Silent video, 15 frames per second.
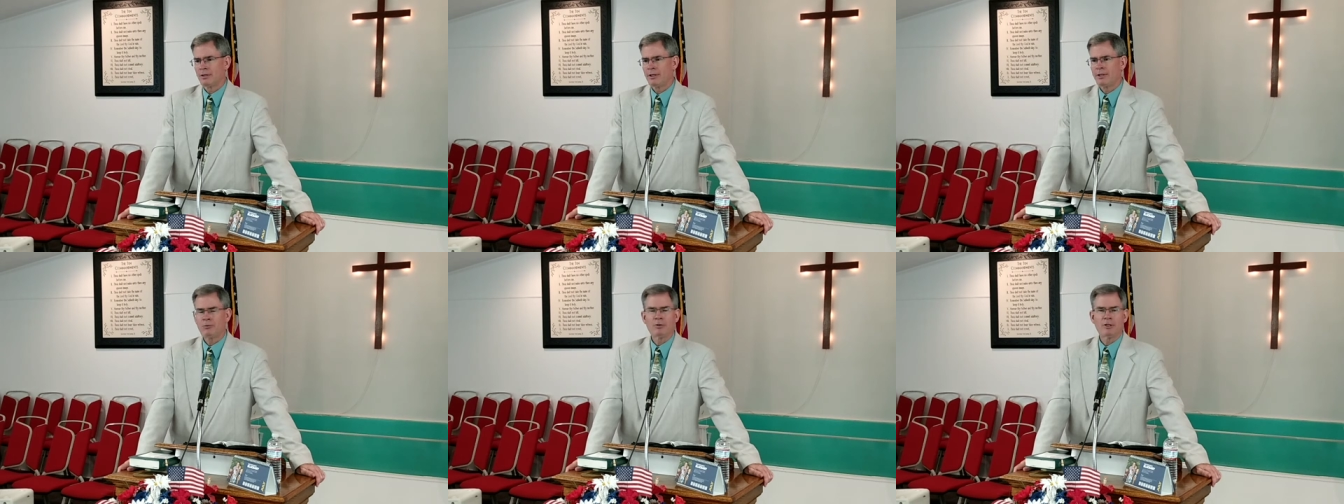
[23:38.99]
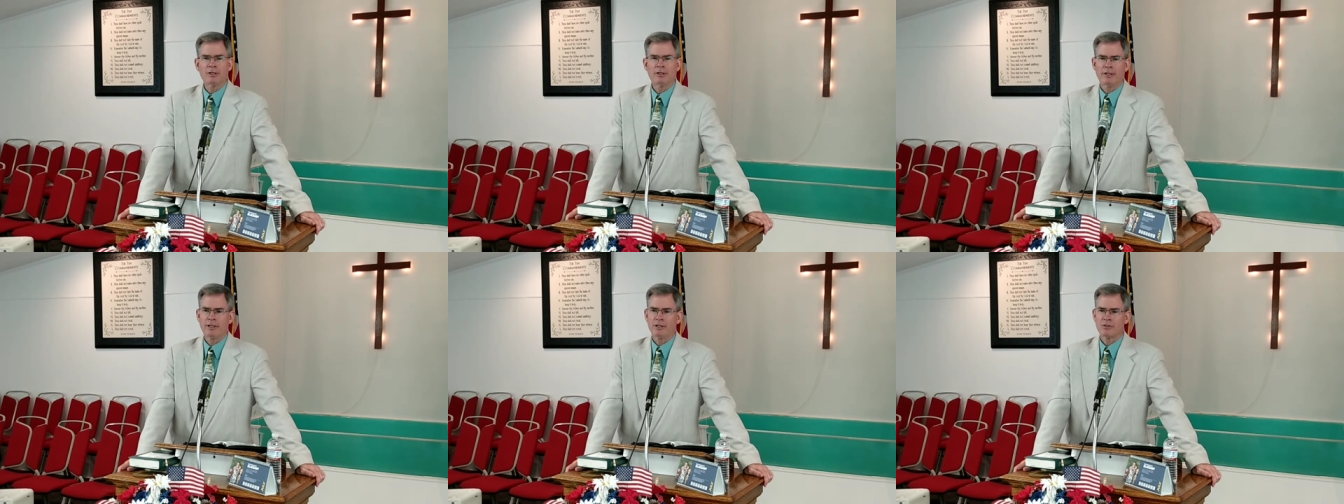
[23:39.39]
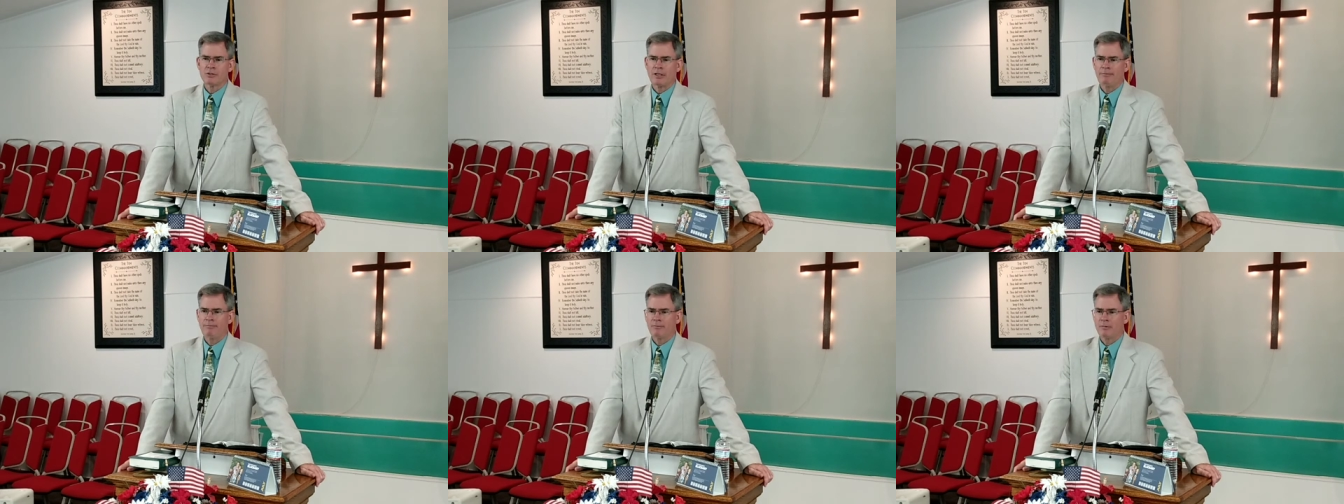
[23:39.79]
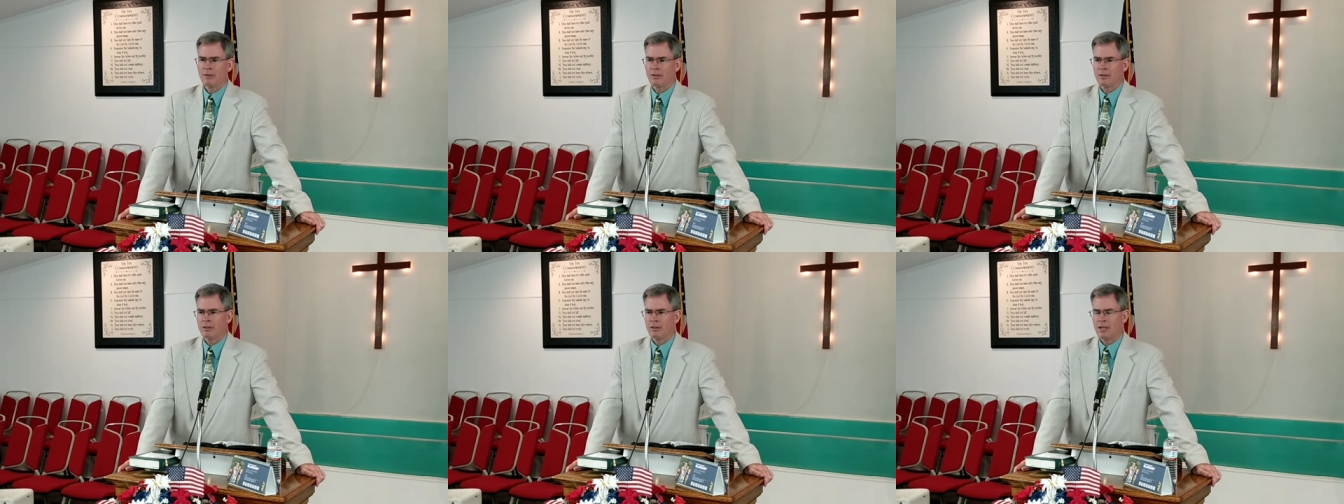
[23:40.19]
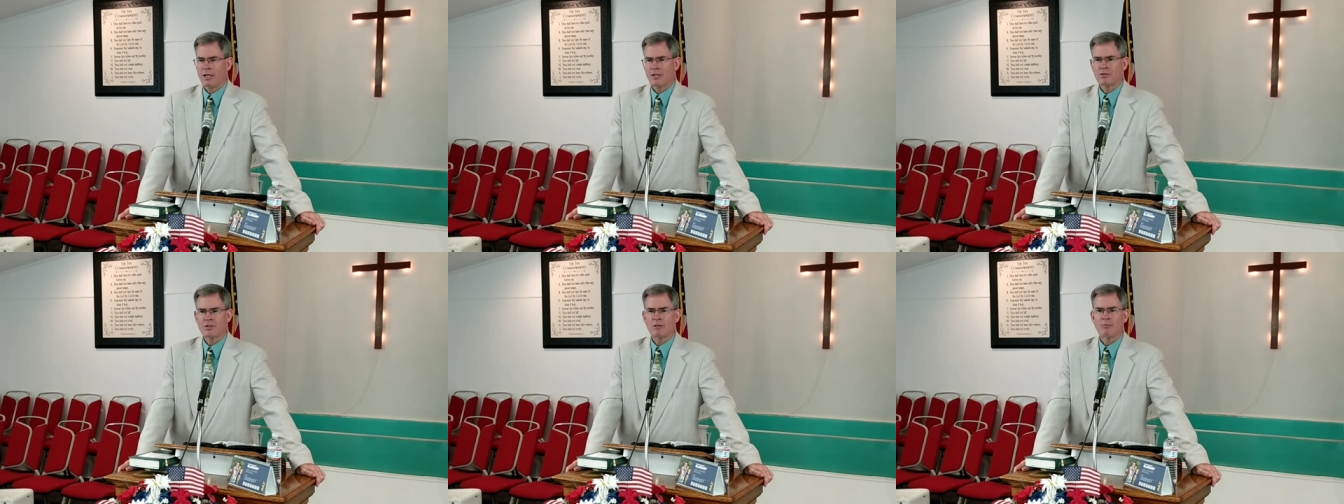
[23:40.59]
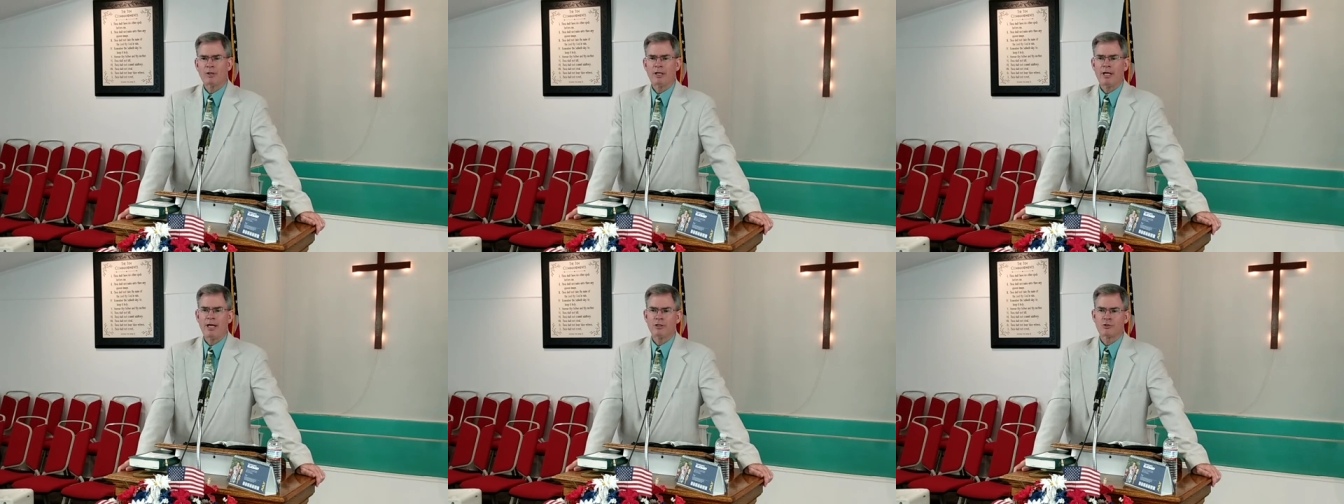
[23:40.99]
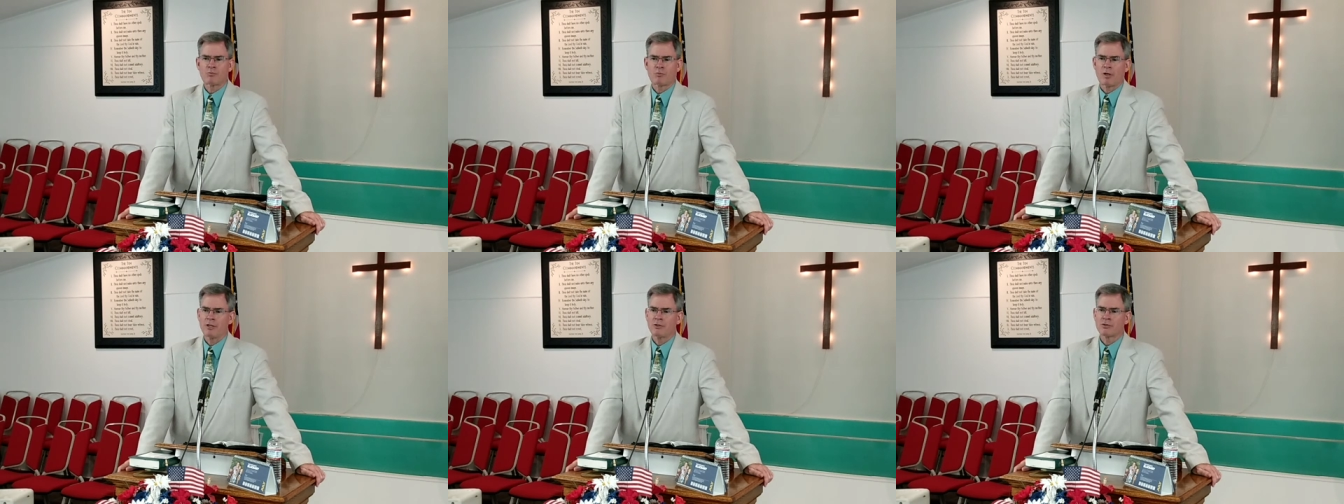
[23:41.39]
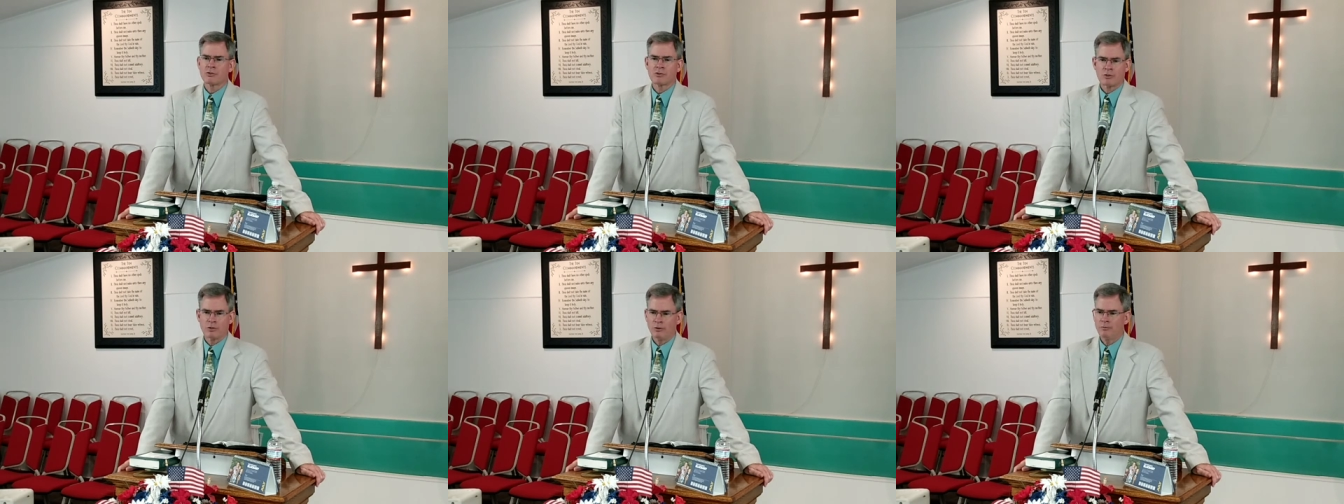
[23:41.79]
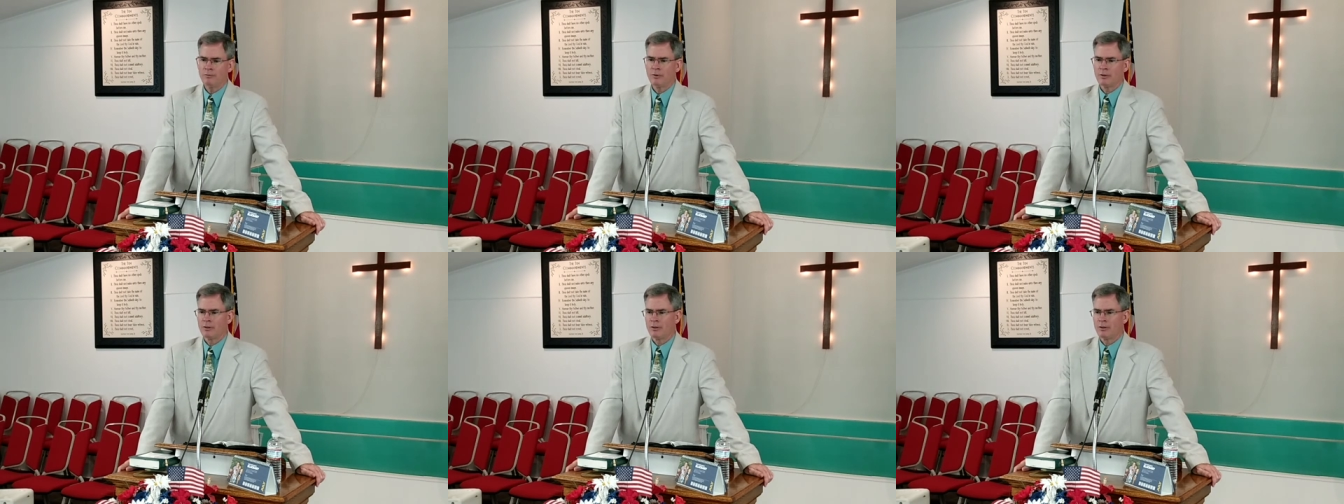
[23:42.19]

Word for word: He really is. I, I sing my dad's praises too